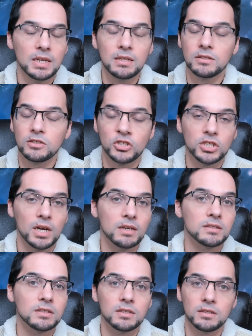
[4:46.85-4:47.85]
is
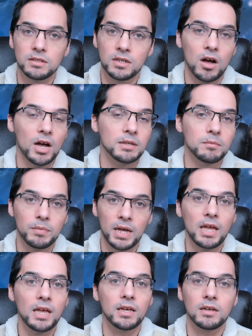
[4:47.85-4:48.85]
just not
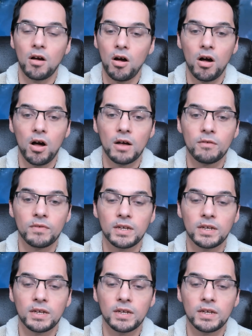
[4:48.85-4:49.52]
paying off,